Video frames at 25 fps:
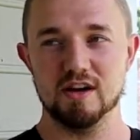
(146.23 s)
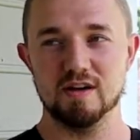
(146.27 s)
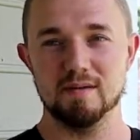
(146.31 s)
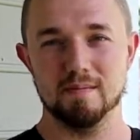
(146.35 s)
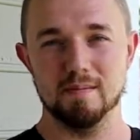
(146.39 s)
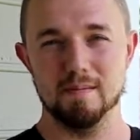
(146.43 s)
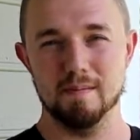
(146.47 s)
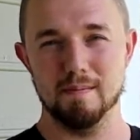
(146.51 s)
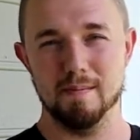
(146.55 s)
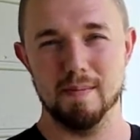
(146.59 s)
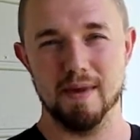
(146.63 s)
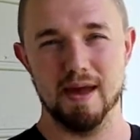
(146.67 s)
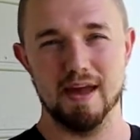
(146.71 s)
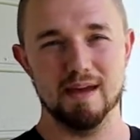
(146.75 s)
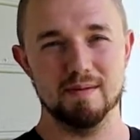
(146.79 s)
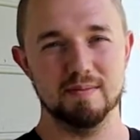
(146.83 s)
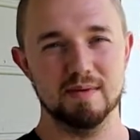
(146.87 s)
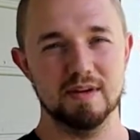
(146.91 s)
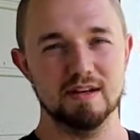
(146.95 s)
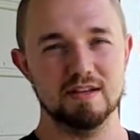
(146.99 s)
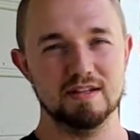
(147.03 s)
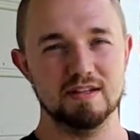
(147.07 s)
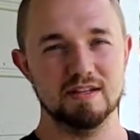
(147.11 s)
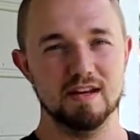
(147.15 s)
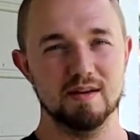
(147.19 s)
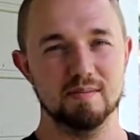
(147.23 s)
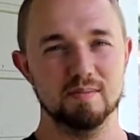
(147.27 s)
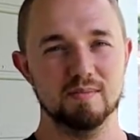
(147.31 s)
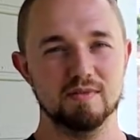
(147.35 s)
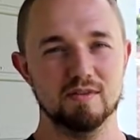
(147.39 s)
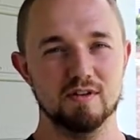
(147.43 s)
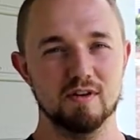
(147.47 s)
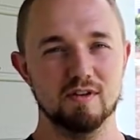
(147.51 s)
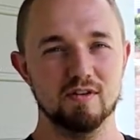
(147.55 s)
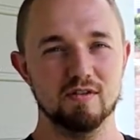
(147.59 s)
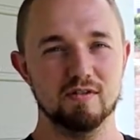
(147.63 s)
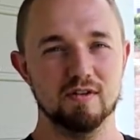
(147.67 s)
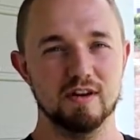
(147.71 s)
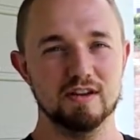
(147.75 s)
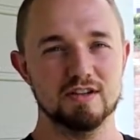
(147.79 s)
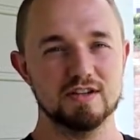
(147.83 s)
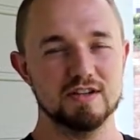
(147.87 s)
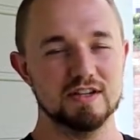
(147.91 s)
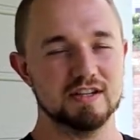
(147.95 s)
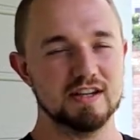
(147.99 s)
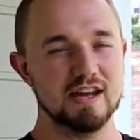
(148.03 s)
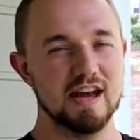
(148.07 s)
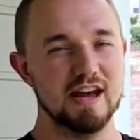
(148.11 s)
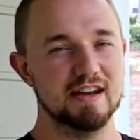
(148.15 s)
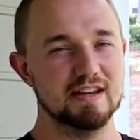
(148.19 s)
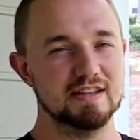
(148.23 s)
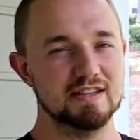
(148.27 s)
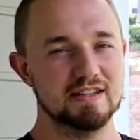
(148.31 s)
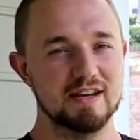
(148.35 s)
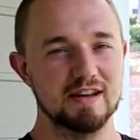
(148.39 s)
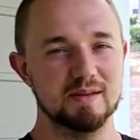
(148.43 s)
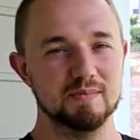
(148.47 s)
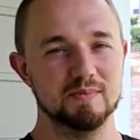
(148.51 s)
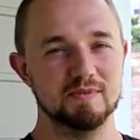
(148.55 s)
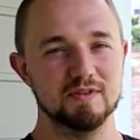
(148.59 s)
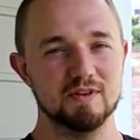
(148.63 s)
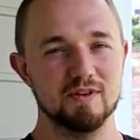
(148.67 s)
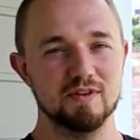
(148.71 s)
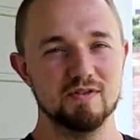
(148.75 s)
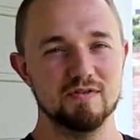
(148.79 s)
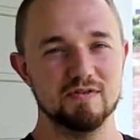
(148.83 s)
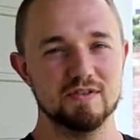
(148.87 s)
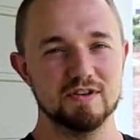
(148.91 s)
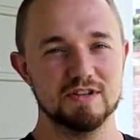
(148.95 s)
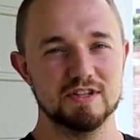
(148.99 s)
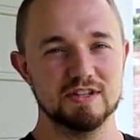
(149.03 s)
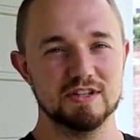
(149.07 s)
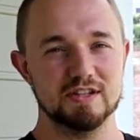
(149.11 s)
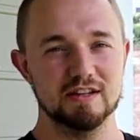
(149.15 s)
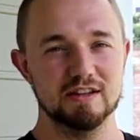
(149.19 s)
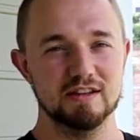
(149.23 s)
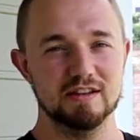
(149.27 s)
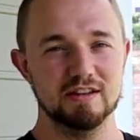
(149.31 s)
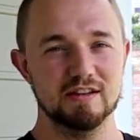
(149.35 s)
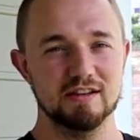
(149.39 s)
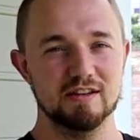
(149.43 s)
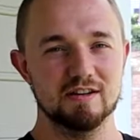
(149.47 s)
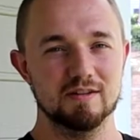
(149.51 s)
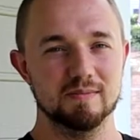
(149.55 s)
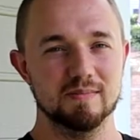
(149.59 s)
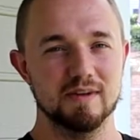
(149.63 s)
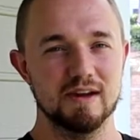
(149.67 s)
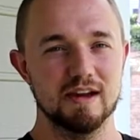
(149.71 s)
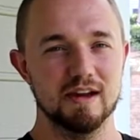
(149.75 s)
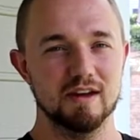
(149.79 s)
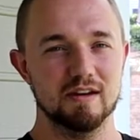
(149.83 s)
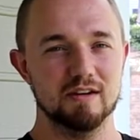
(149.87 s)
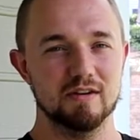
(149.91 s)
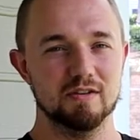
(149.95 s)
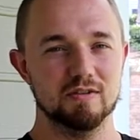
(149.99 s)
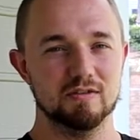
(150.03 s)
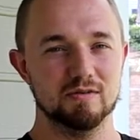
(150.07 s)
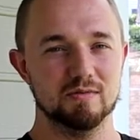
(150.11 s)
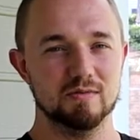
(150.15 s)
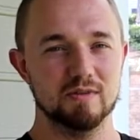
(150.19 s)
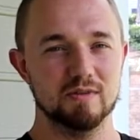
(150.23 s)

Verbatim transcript: It maybe tips over, it just kind of tips over just a little bit and goes